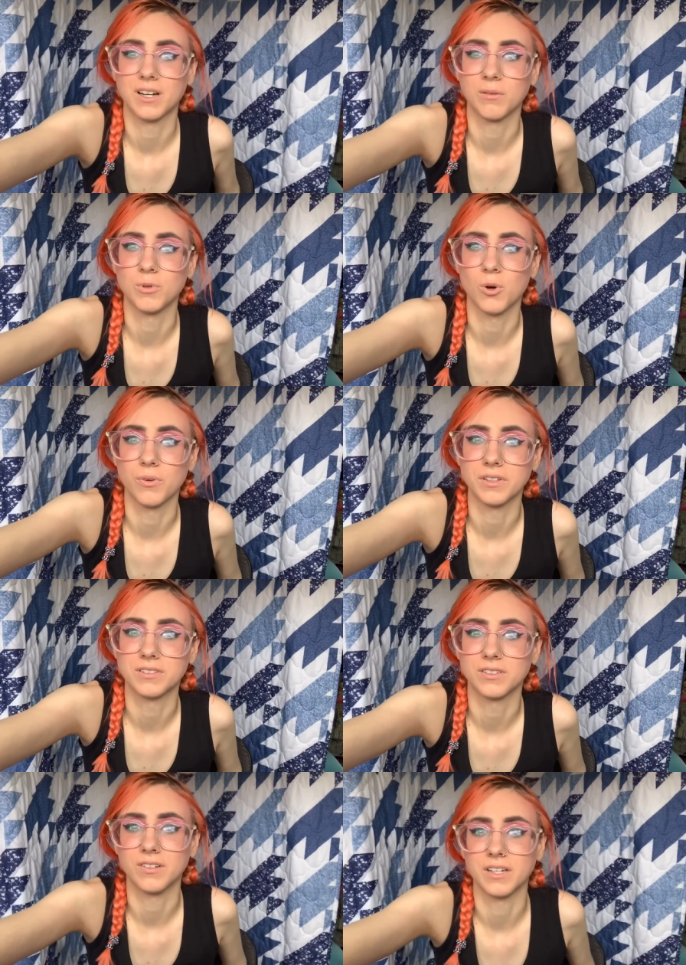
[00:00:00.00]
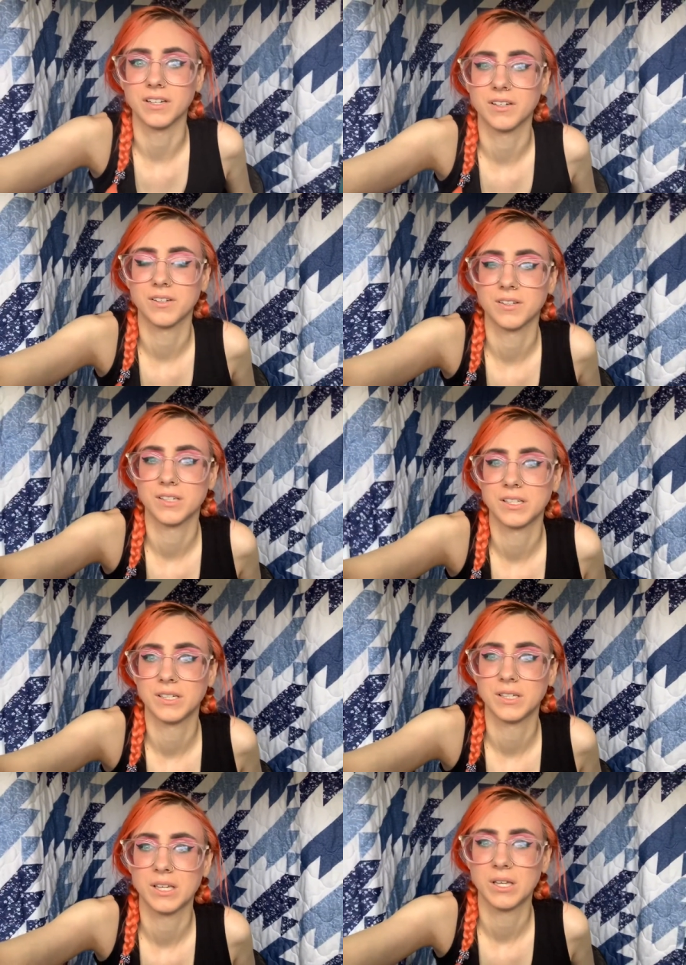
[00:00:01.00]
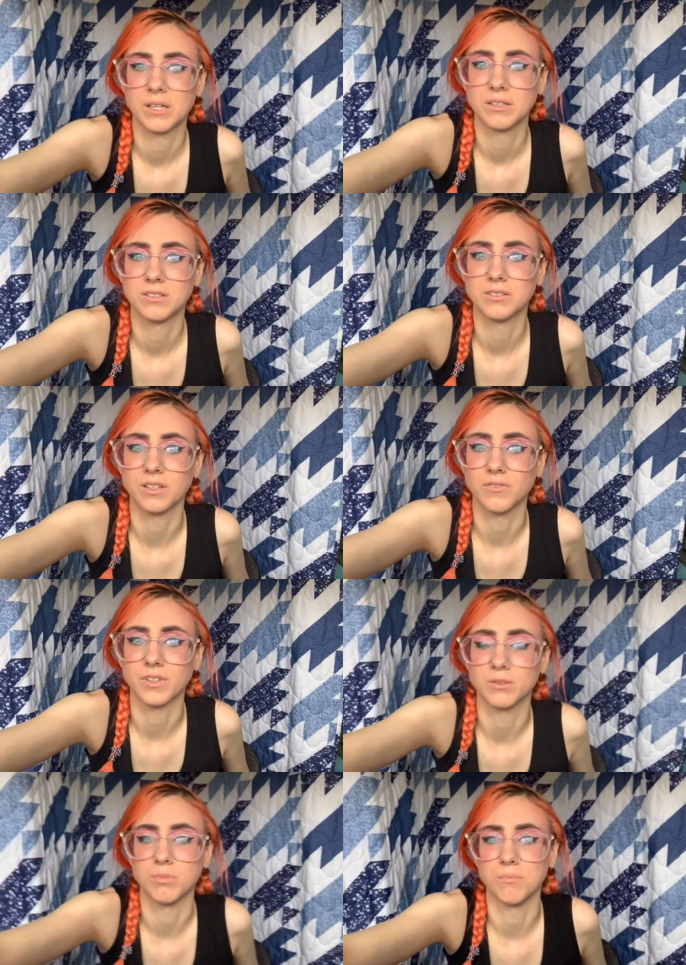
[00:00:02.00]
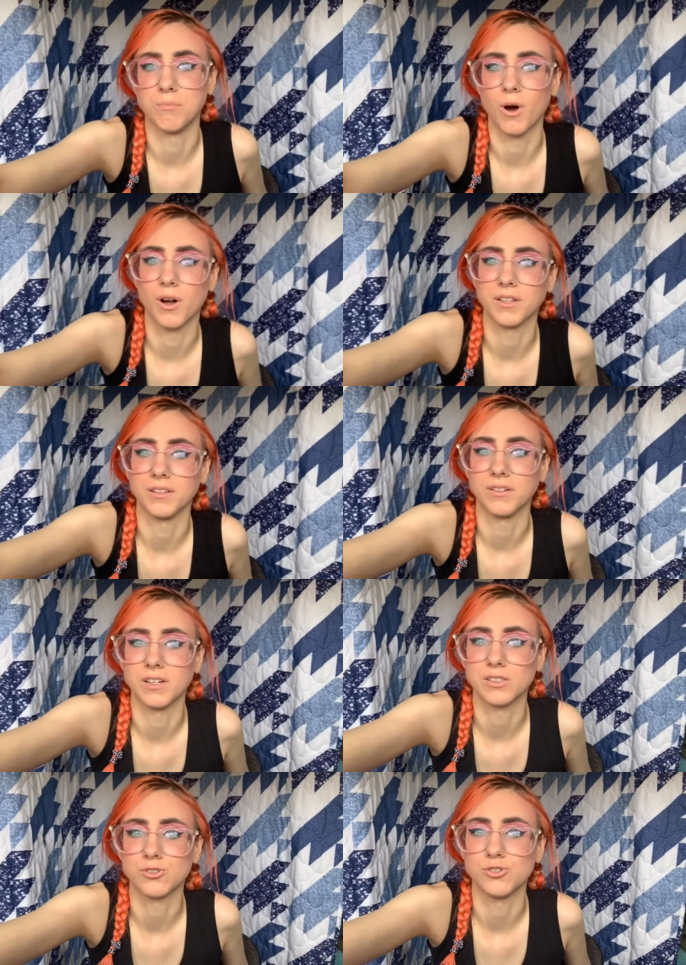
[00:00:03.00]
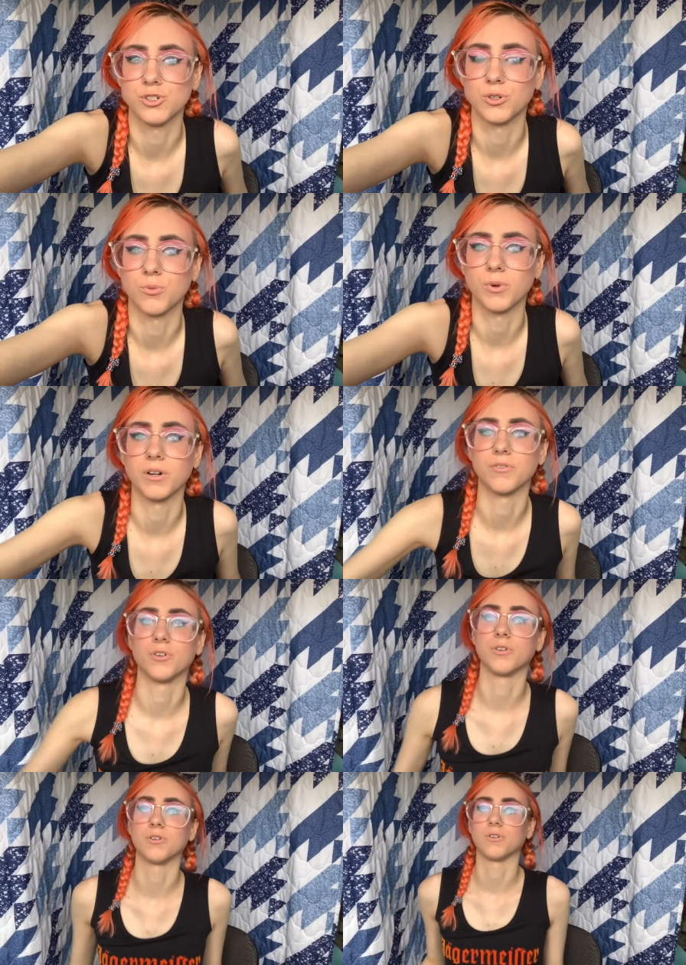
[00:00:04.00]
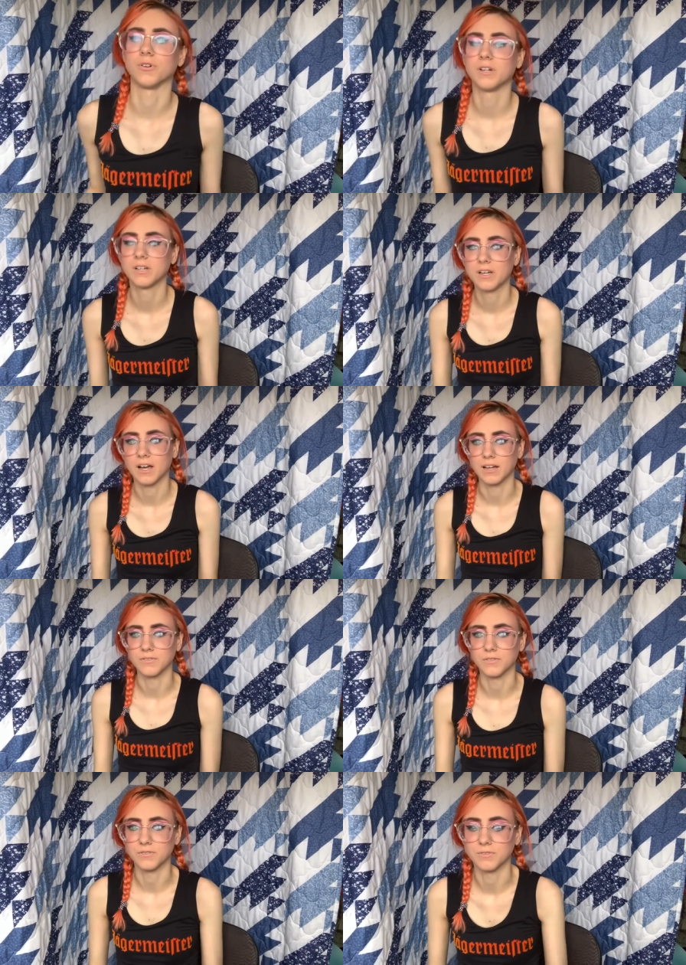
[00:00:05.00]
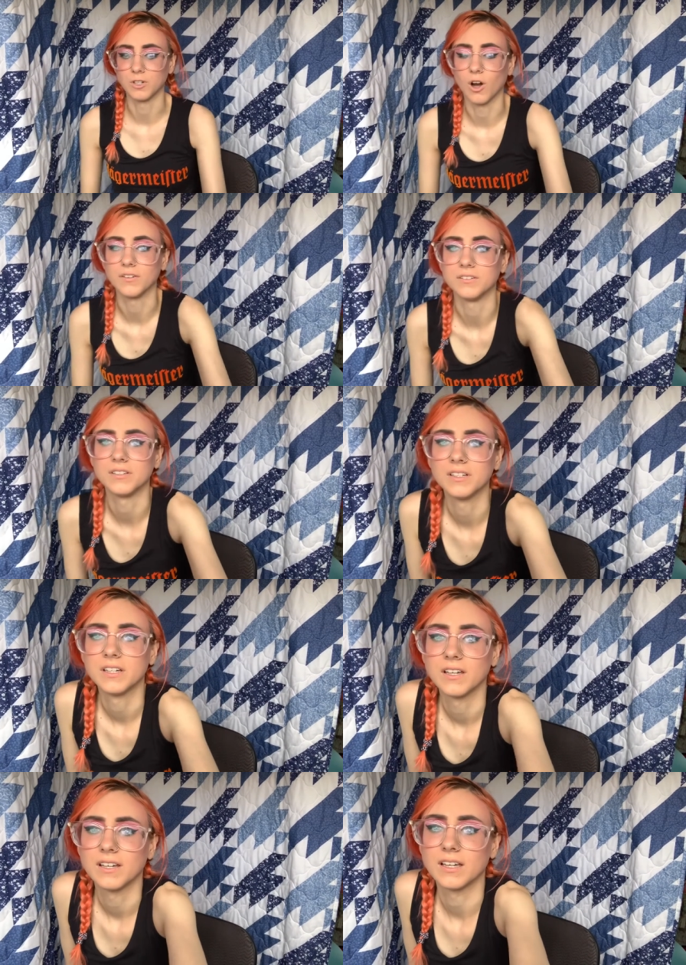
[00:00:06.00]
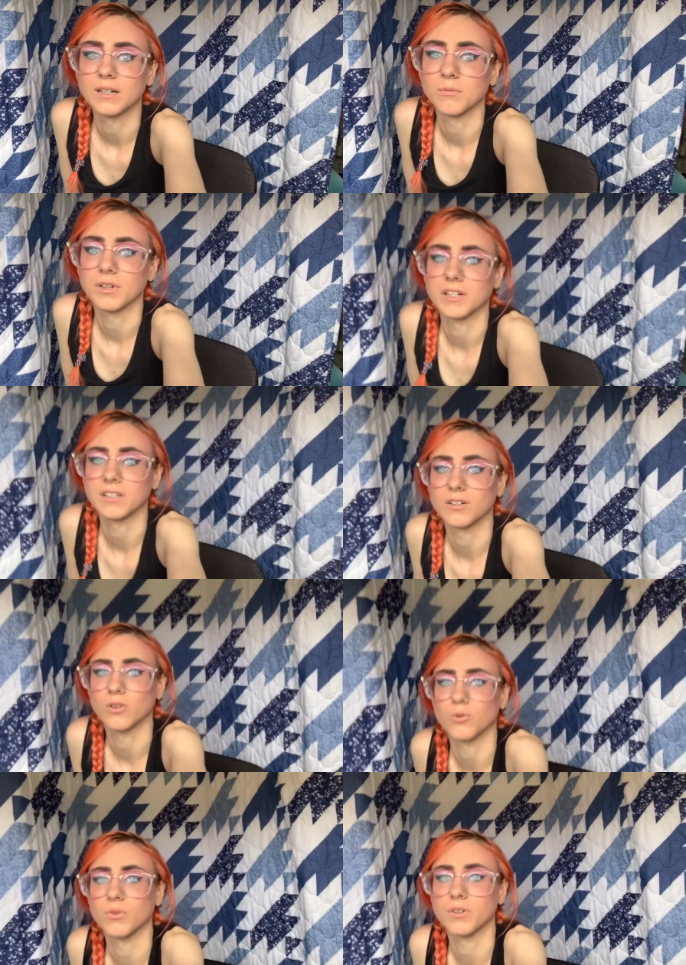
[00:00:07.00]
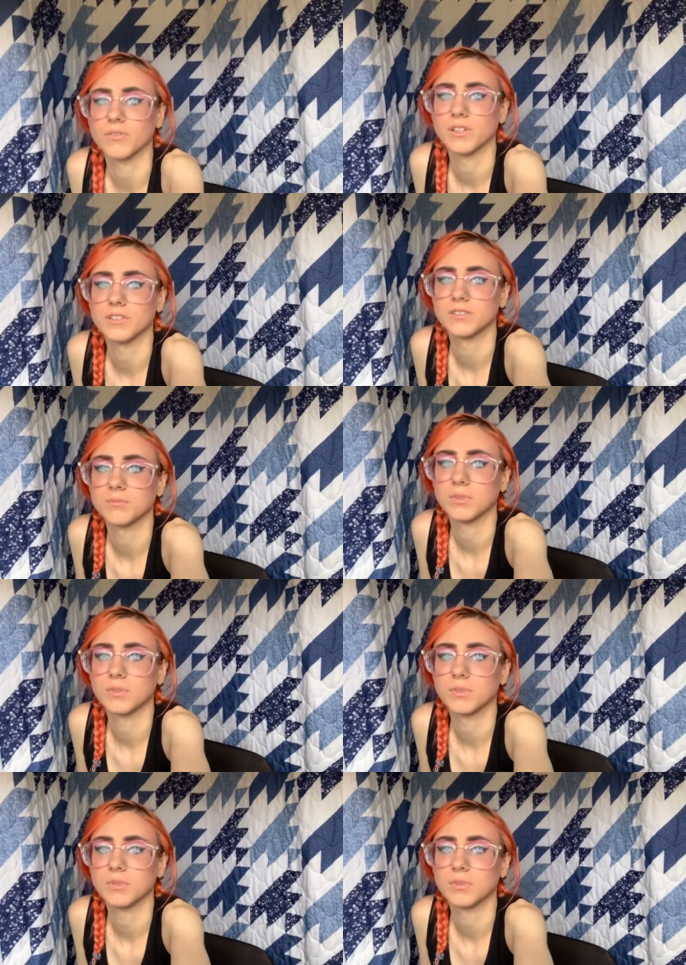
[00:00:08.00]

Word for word: I'm going to like stuff that's been bought in the last year or whatever or I've gotten. And I'm getting another one of these.